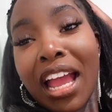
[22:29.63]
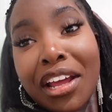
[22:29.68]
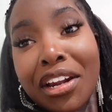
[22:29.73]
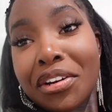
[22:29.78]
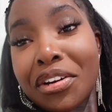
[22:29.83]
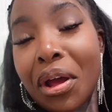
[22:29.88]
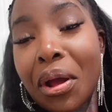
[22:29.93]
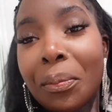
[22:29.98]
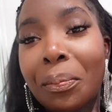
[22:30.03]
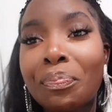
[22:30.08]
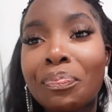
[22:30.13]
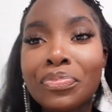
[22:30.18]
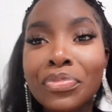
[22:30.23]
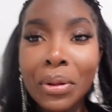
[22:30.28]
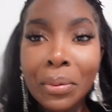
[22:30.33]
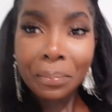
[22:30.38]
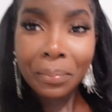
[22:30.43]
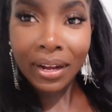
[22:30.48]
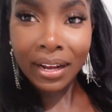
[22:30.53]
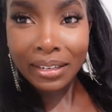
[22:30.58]
I don't know,
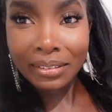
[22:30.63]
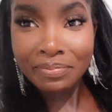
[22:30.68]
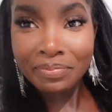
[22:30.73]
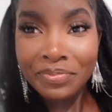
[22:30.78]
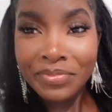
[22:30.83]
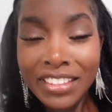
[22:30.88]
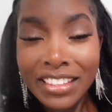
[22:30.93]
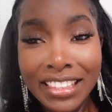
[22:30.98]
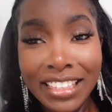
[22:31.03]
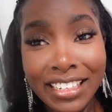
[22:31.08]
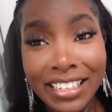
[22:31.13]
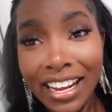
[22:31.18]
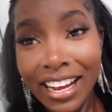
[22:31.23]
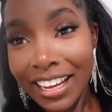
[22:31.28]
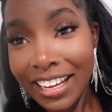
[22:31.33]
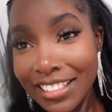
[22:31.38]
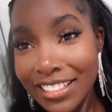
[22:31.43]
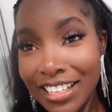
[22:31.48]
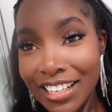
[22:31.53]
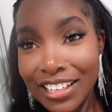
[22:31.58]
but the
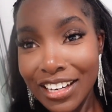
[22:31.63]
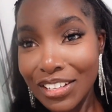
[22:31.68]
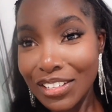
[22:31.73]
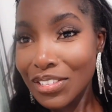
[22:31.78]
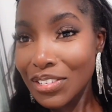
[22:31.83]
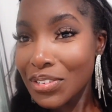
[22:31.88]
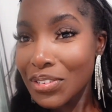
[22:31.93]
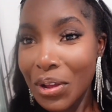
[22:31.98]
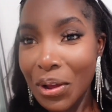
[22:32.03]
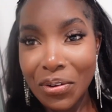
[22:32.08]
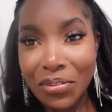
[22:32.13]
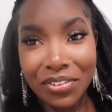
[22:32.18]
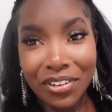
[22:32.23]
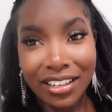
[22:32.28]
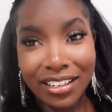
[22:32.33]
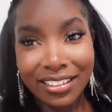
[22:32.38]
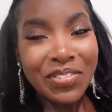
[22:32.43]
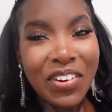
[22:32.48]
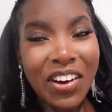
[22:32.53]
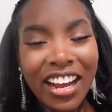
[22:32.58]
night has turned out so
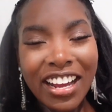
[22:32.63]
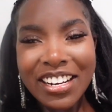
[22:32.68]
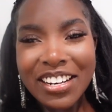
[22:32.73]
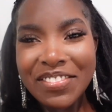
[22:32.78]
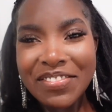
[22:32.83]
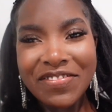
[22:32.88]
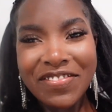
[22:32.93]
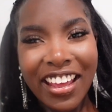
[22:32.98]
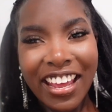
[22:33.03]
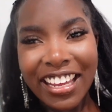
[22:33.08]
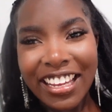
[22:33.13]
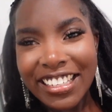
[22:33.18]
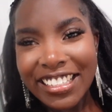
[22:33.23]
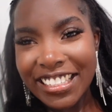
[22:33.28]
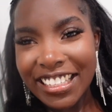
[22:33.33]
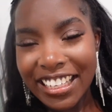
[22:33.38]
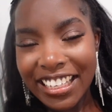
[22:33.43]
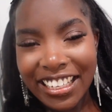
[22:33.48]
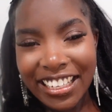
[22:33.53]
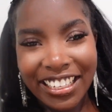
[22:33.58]
fun. What an
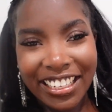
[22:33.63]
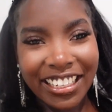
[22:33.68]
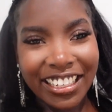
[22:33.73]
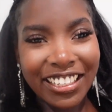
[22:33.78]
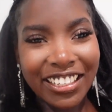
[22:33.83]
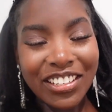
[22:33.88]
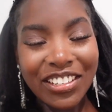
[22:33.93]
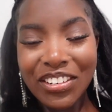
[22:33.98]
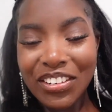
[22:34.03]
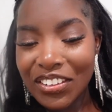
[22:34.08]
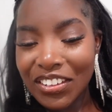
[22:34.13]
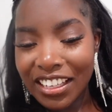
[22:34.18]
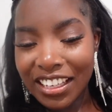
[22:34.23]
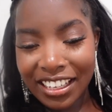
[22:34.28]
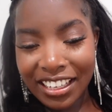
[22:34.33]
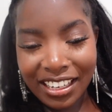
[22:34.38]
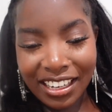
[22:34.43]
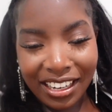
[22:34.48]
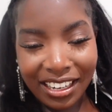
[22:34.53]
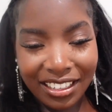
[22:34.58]
amazing new
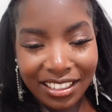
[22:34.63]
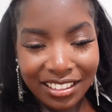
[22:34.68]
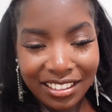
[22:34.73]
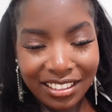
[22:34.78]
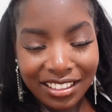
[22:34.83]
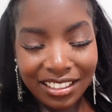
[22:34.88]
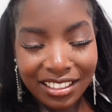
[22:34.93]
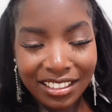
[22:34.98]
year, guys.